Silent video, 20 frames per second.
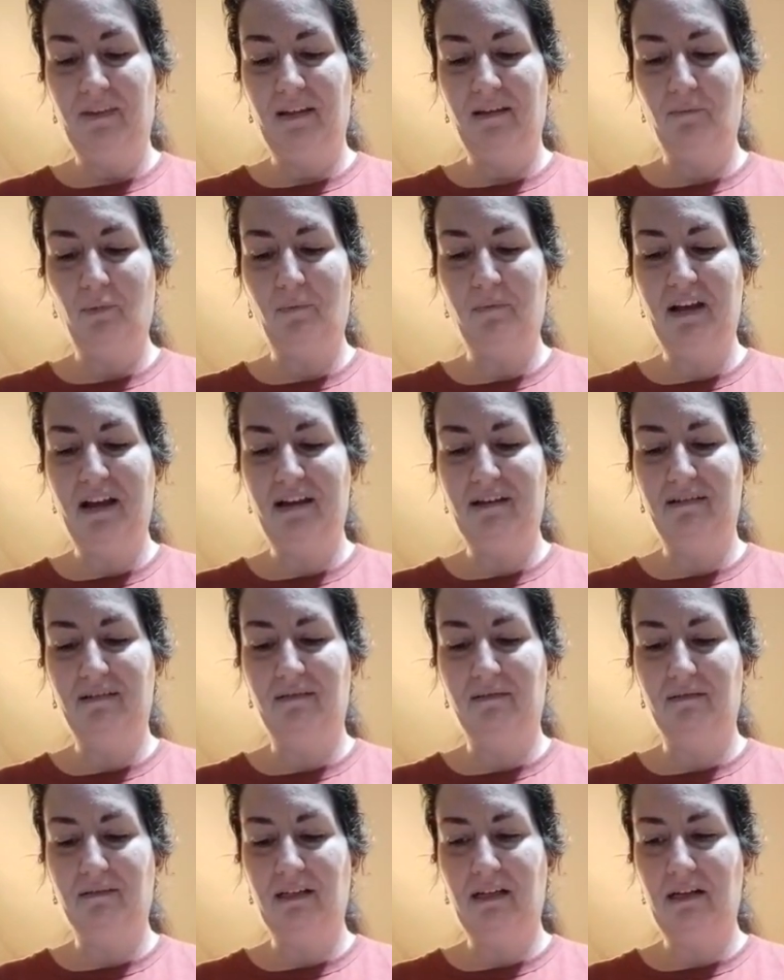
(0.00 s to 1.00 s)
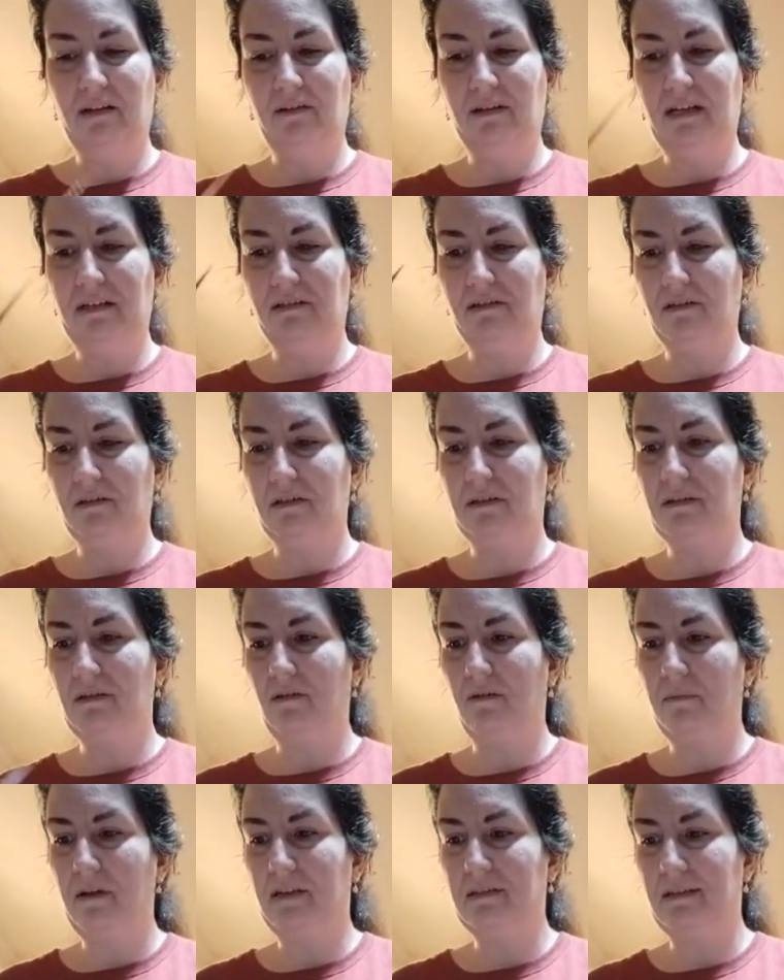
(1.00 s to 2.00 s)
man, nature is so
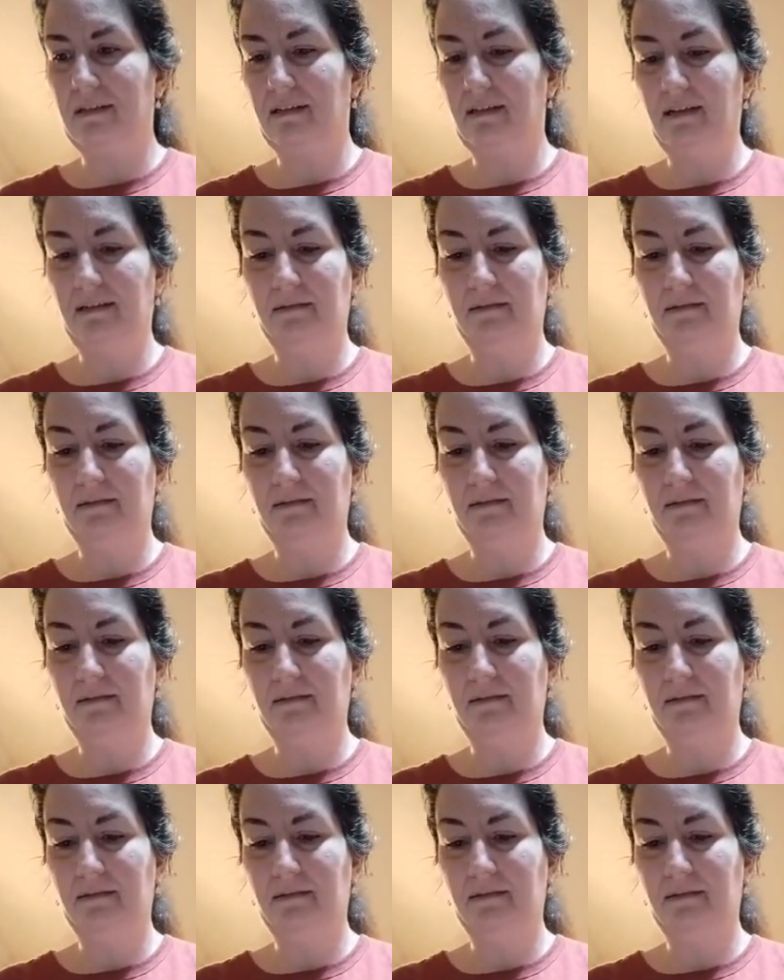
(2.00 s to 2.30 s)
amazing.